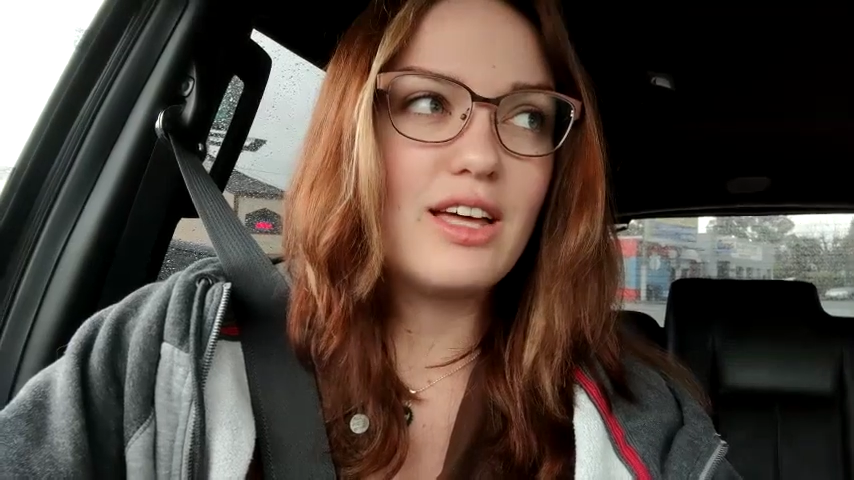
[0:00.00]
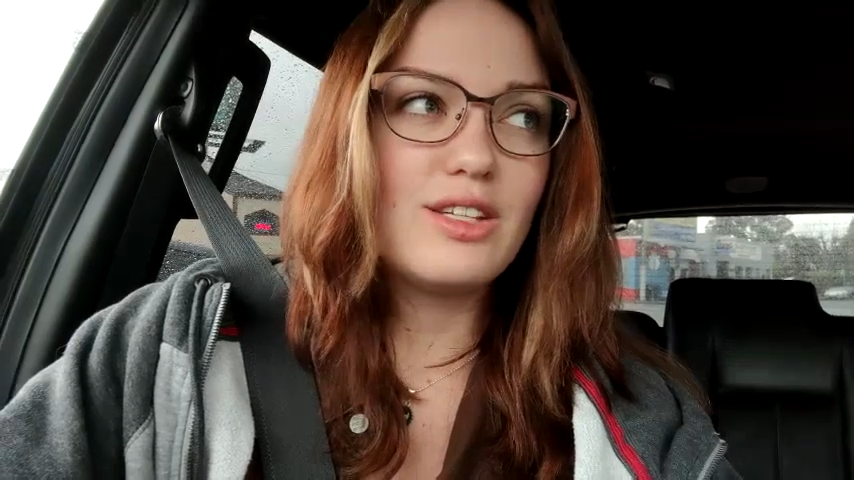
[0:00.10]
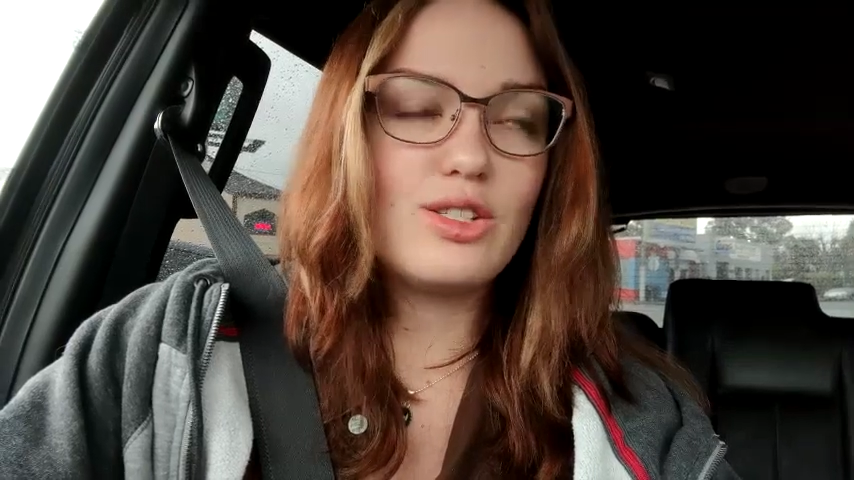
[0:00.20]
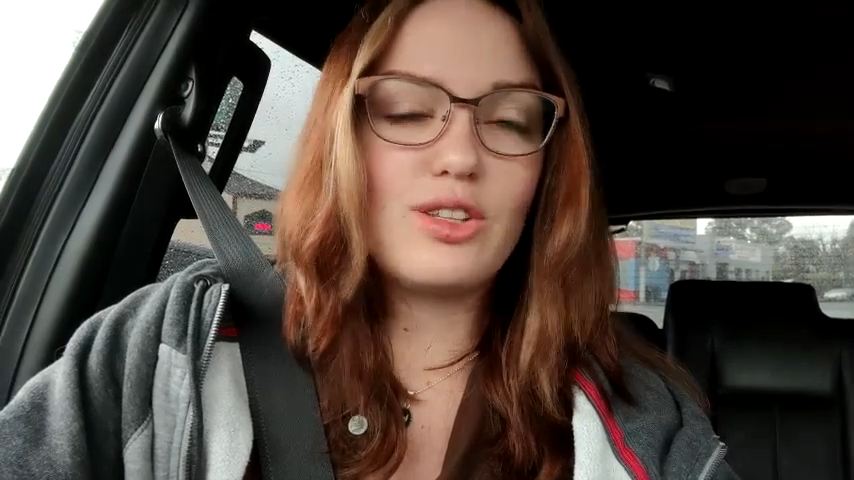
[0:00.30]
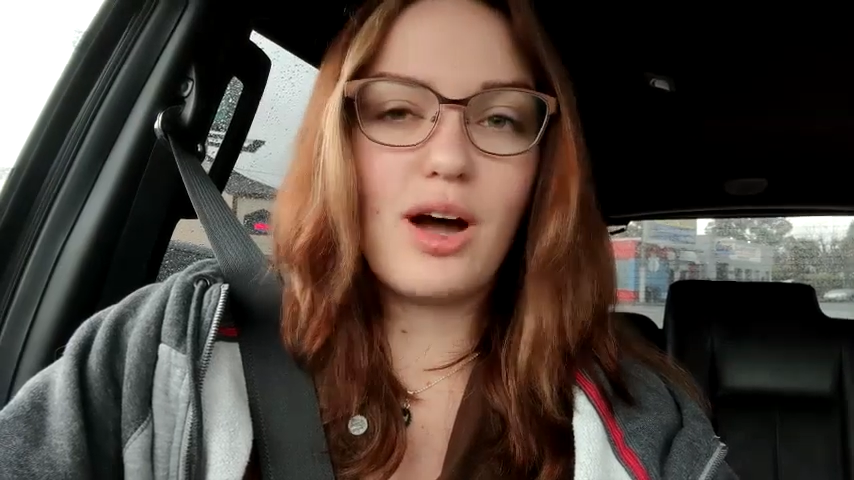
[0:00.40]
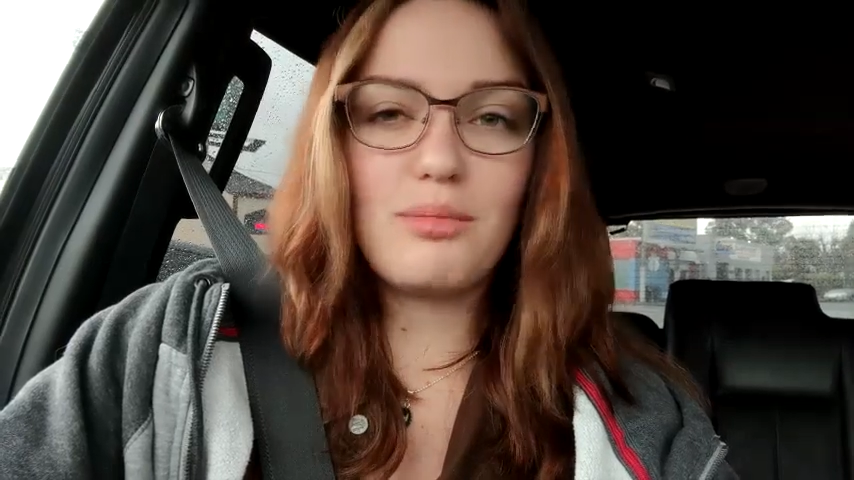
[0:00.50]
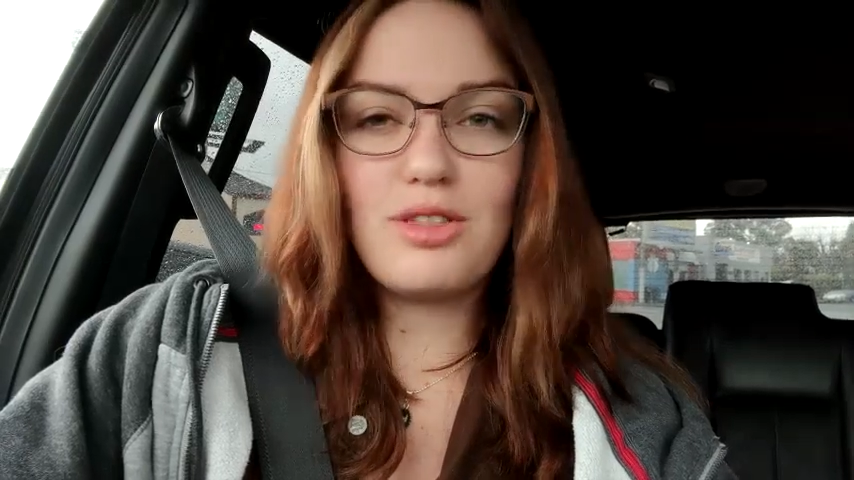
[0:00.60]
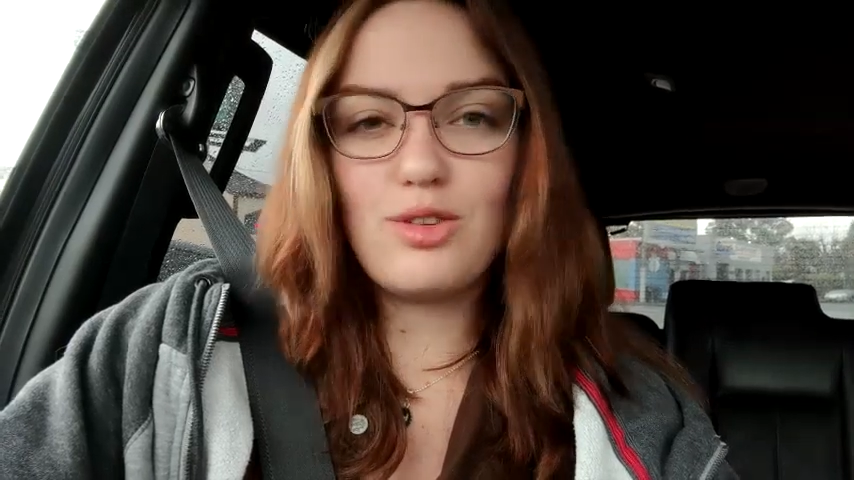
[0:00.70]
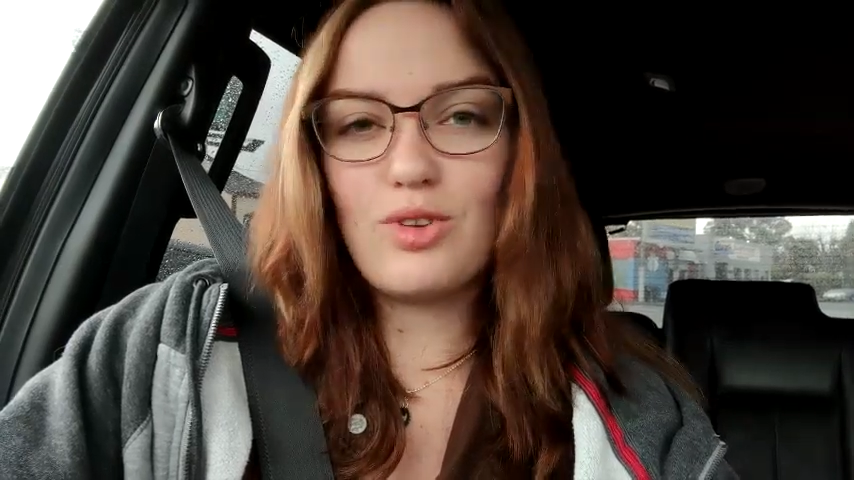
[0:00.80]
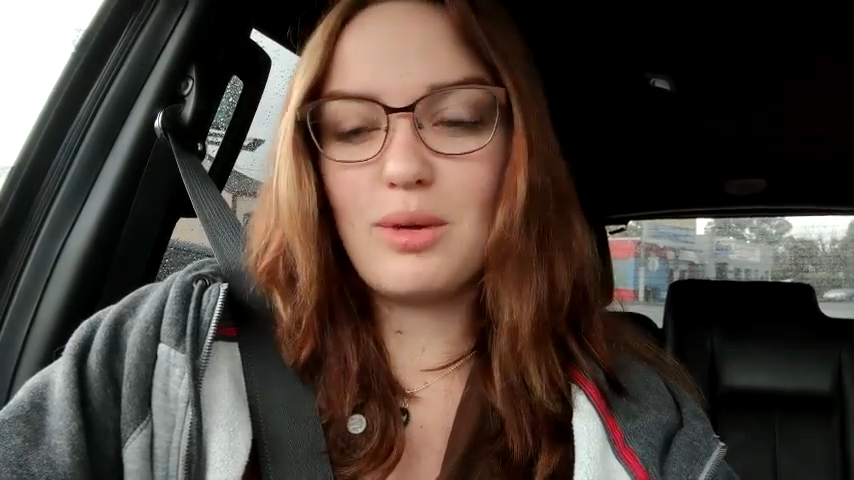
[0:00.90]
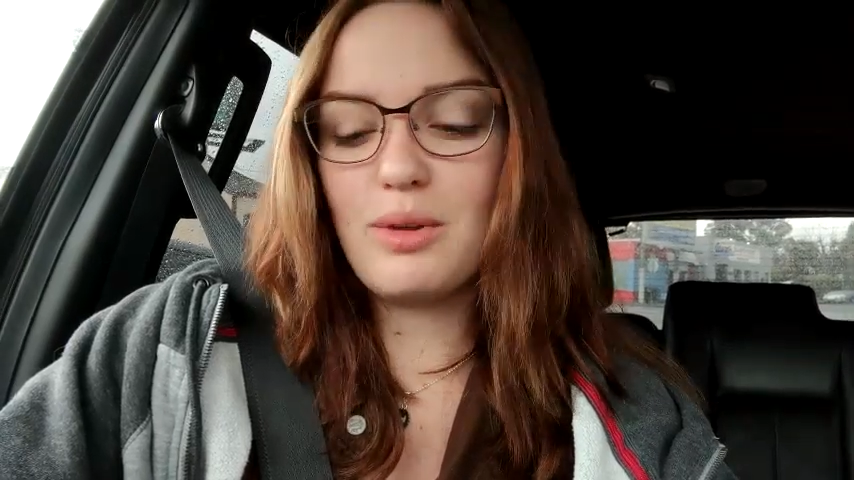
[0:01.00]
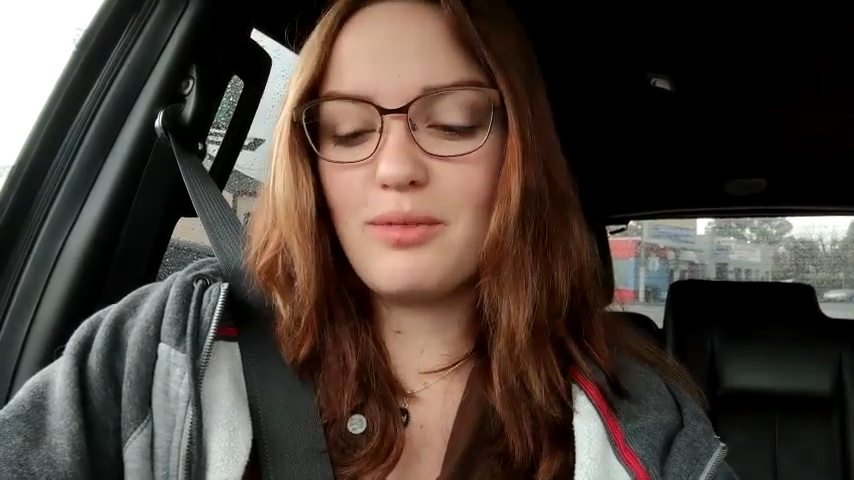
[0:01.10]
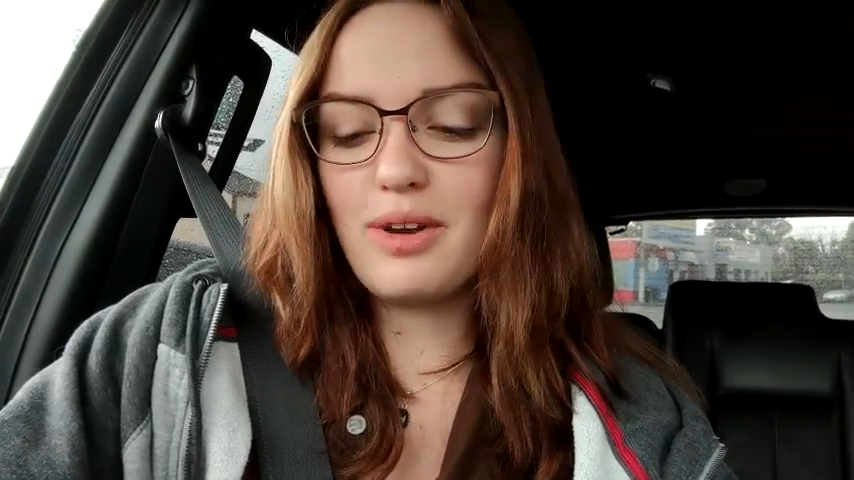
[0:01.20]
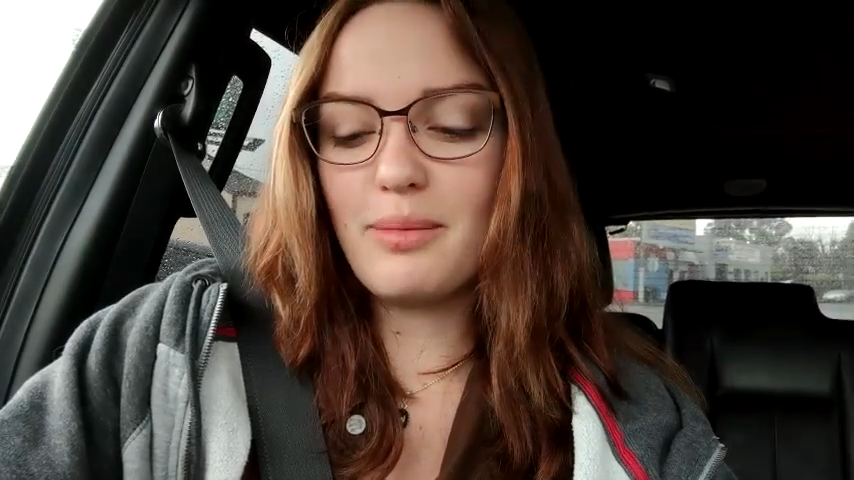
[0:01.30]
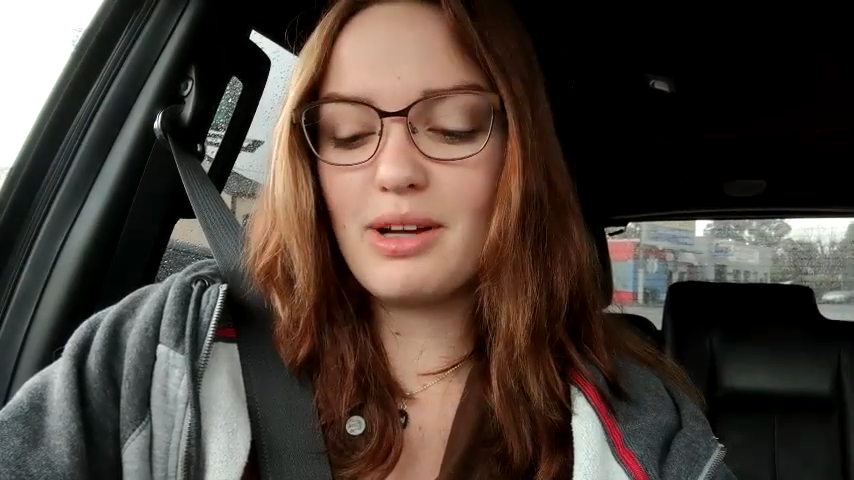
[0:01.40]
stopped the
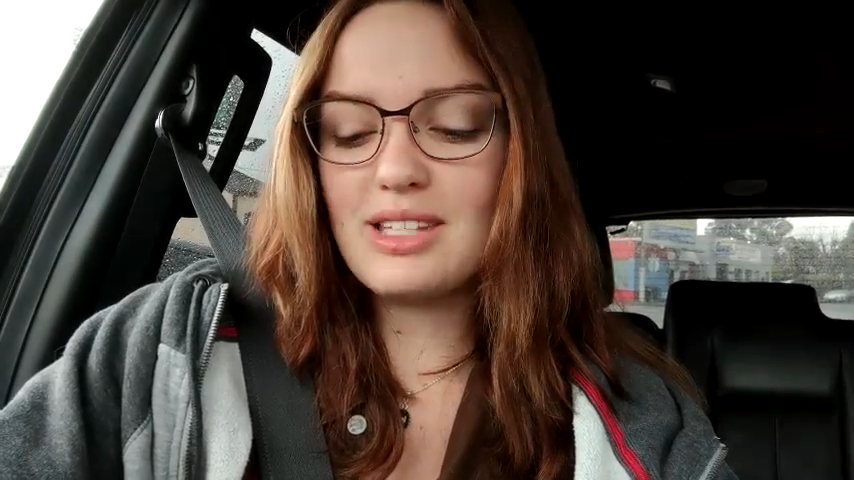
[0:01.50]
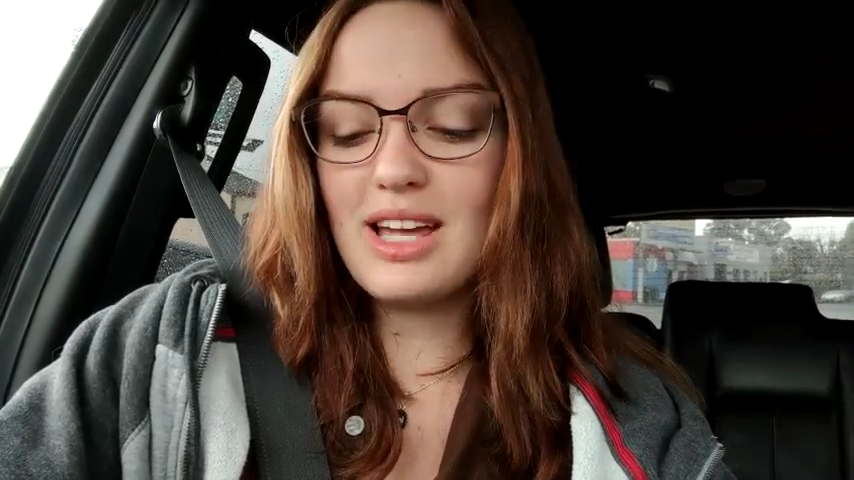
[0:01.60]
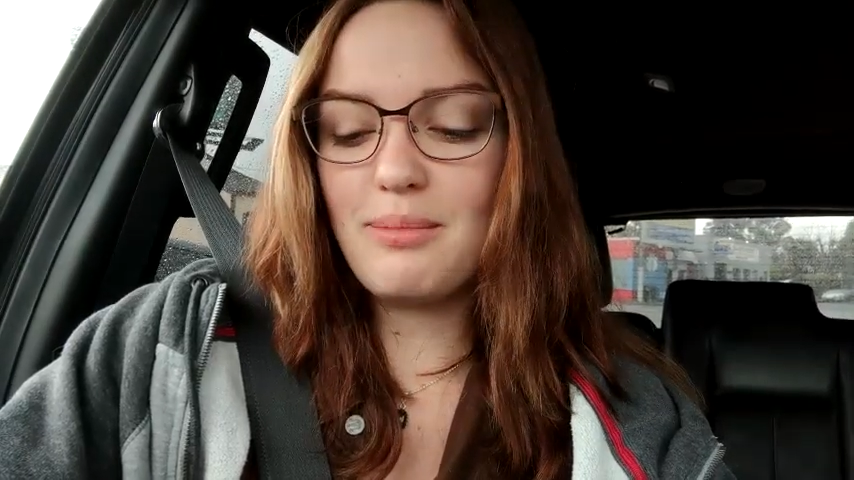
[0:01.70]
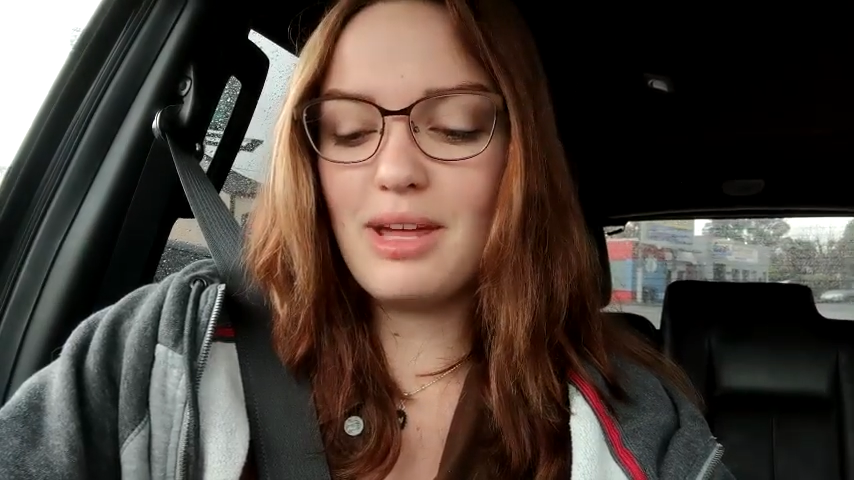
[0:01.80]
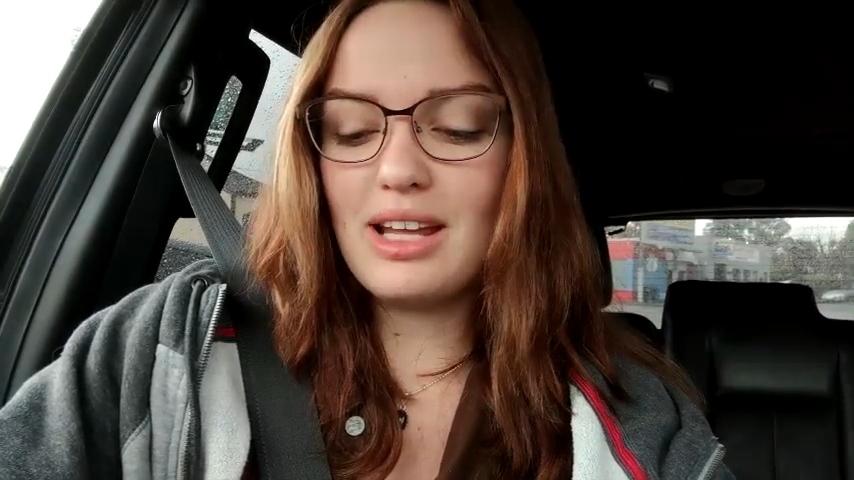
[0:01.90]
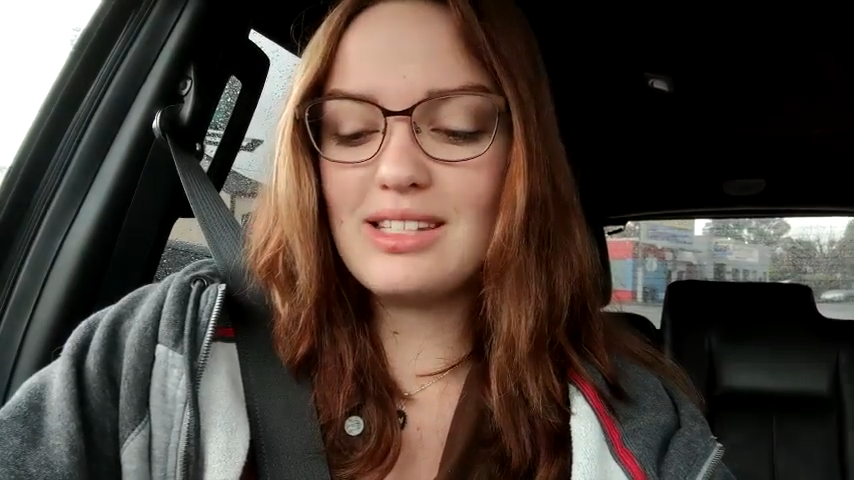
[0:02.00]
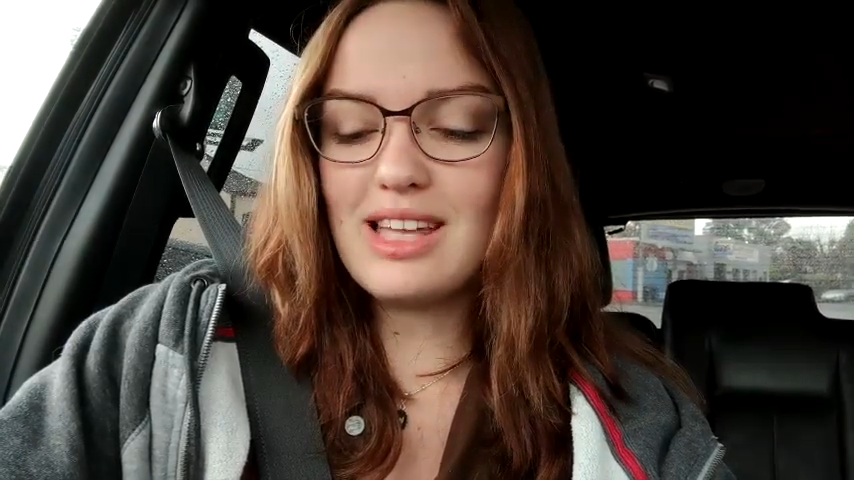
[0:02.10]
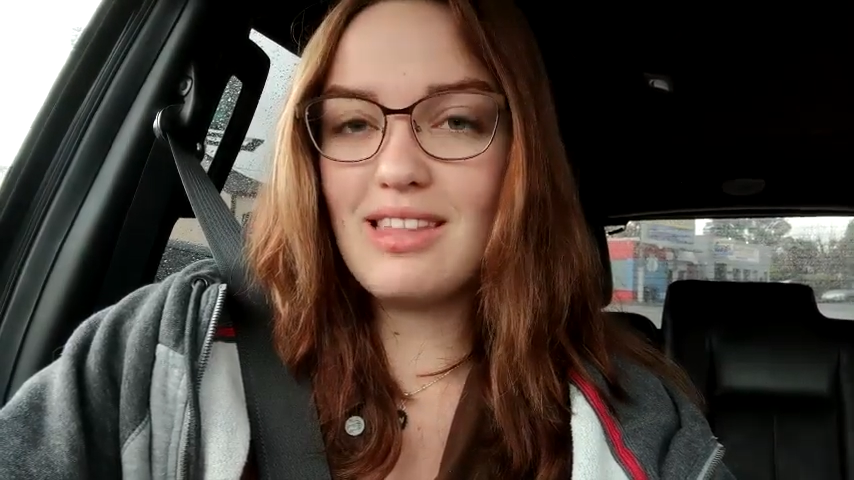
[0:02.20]
treatment for about 10 minutes